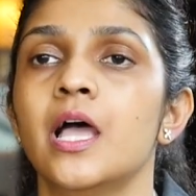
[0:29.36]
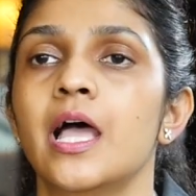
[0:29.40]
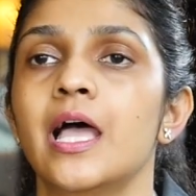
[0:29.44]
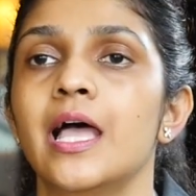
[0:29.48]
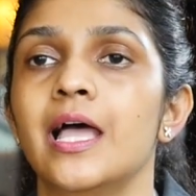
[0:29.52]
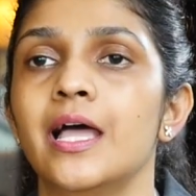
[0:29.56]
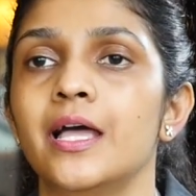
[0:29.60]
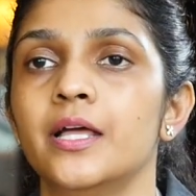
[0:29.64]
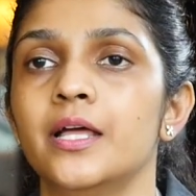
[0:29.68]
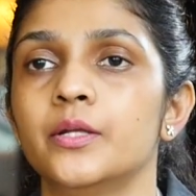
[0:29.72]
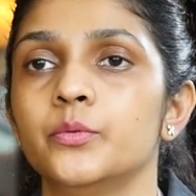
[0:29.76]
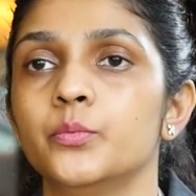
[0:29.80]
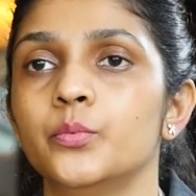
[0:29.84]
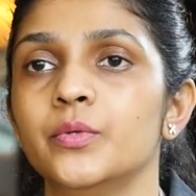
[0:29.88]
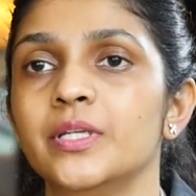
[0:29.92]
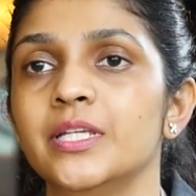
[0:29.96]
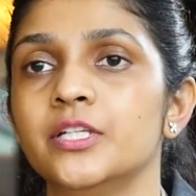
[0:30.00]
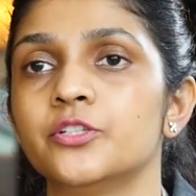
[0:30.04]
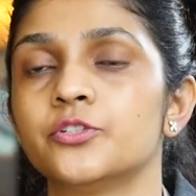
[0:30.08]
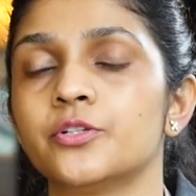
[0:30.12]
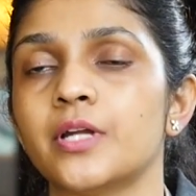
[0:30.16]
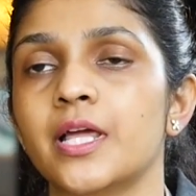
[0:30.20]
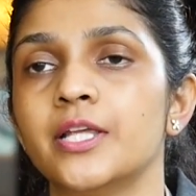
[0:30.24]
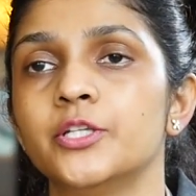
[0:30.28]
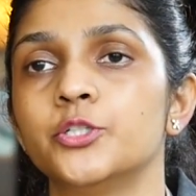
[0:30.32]
And
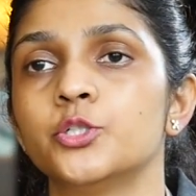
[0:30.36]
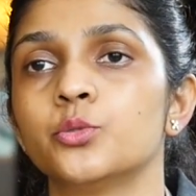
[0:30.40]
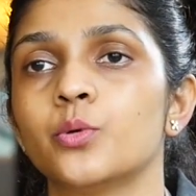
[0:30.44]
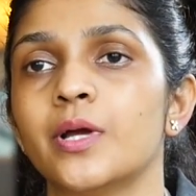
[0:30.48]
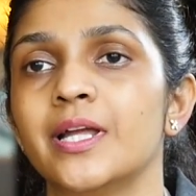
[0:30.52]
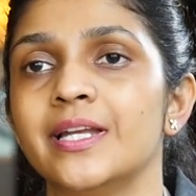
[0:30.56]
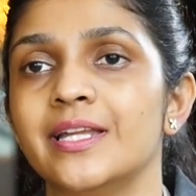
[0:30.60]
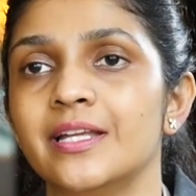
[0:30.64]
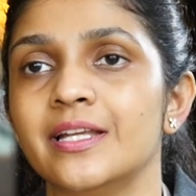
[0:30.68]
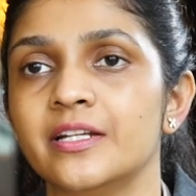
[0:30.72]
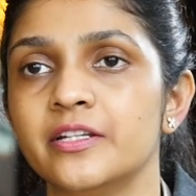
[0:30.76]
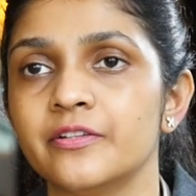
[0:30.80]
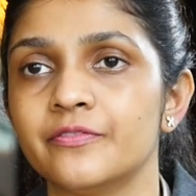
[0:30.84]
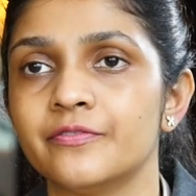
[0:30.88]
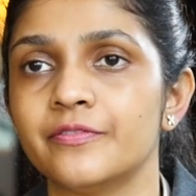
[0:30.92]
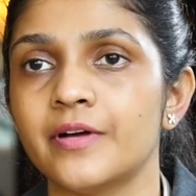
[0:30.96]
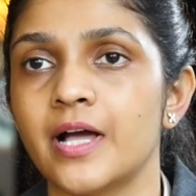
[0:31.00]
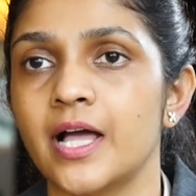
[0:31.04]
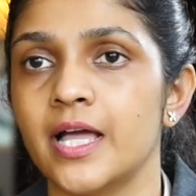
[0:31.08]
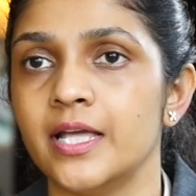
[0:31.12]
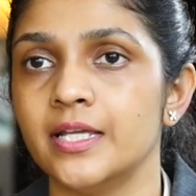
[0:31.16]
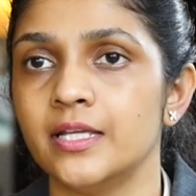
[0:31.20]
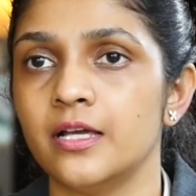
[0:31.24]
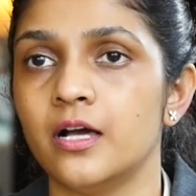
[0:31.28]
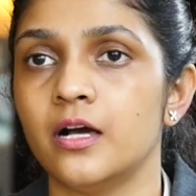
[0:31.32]
we try to
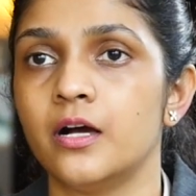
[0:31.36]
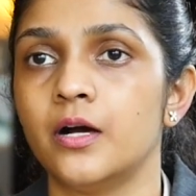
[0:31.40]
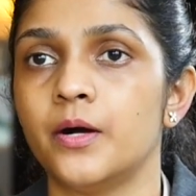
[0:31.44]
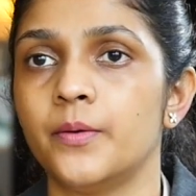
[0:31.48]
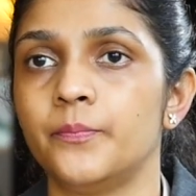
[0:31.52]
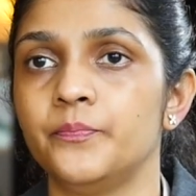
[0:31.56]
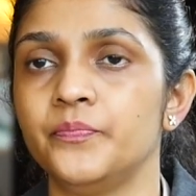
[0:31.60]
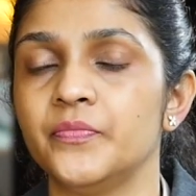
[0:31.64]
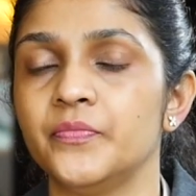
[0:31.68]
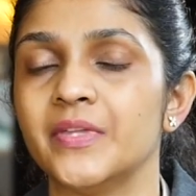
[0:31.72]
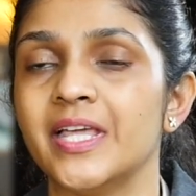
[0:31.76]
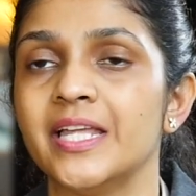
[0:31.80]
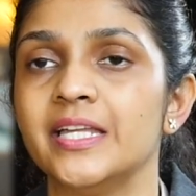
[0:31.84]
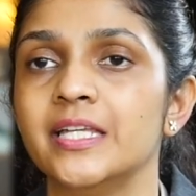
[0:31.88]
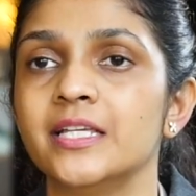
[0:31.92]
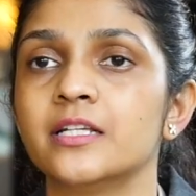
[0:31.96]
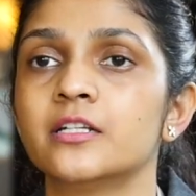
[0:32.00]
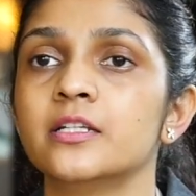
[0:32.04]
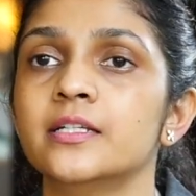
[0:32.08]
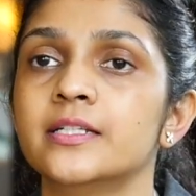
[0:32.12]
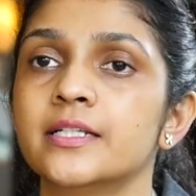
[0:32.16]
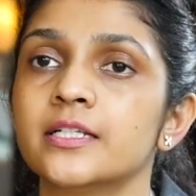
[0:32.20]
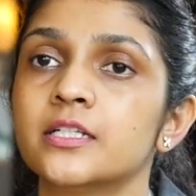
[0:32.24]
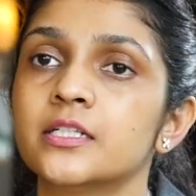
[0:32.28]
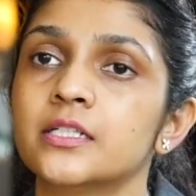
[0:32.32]
identify any
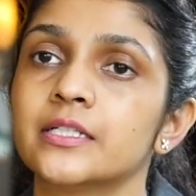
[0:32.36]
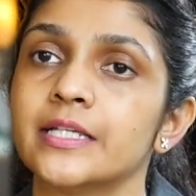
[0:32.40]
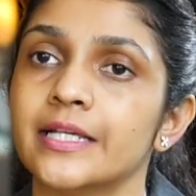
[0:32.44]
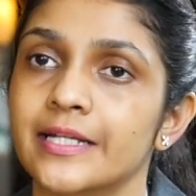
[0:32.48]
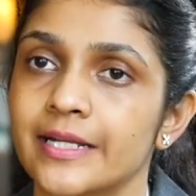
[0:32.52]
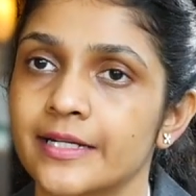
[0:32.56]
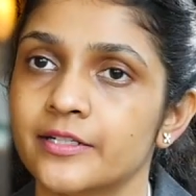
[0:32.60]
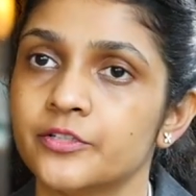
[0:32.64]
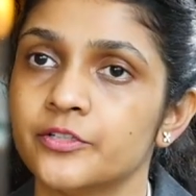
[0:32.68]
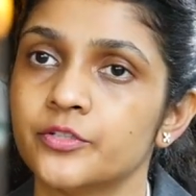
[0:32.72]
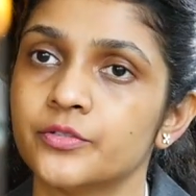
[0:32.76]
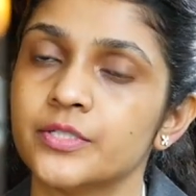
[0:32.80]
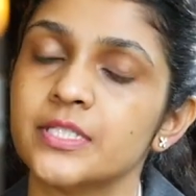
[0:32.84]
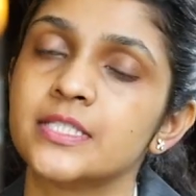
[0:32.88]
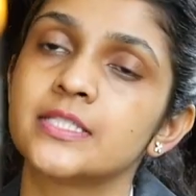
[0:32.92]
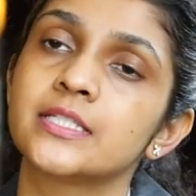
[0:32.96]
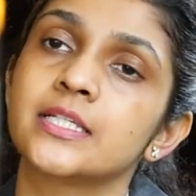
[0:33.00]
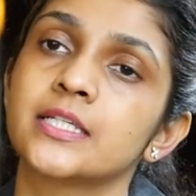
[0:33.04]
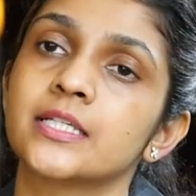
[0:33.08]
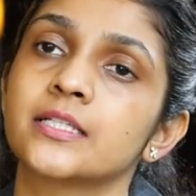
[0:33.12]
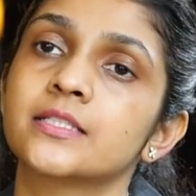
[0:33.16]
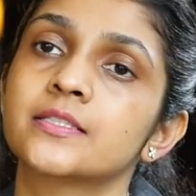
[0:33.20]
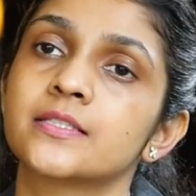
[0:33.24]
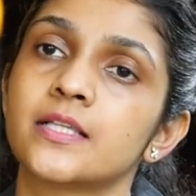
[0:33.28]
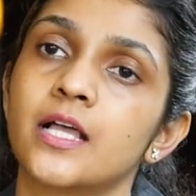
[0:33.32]
clinical
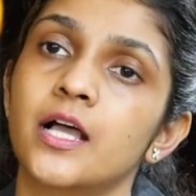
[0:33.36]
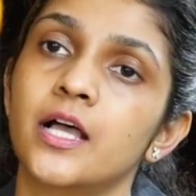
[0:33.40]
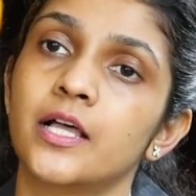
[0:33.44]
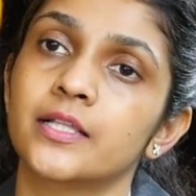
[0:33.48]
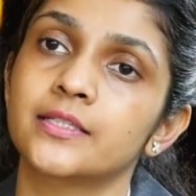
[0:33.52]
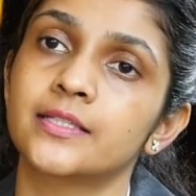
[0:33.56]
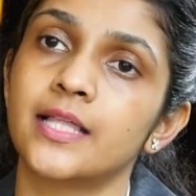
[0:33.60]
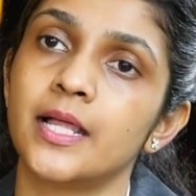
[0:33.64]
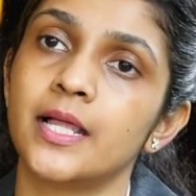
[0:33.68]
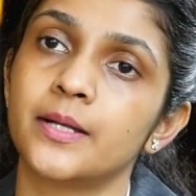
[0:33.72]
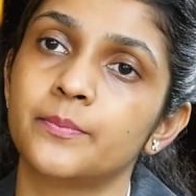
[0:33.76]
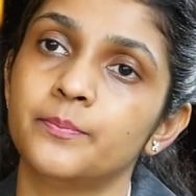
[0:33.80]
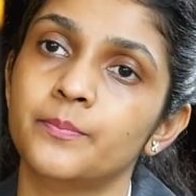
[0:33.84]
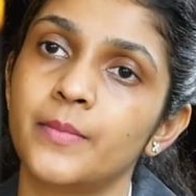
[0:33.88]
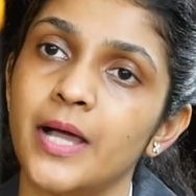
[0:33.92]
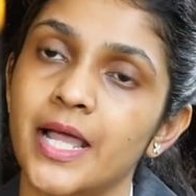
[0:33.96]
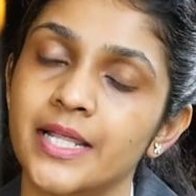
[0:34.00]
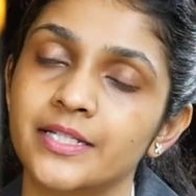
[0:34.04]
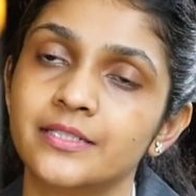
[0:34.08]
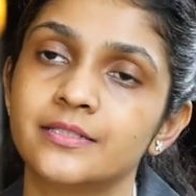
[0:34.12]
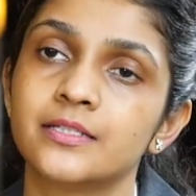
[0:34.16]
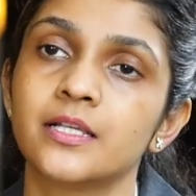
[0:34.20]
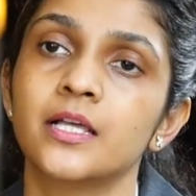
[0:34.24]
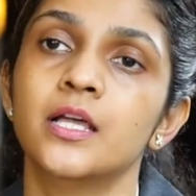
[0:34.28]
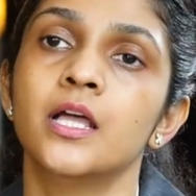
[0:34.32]
characteristics that
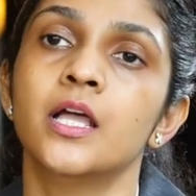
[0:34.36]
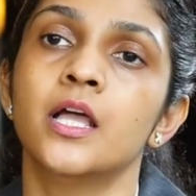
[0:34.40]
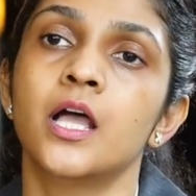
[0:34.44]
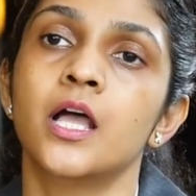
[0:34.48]
might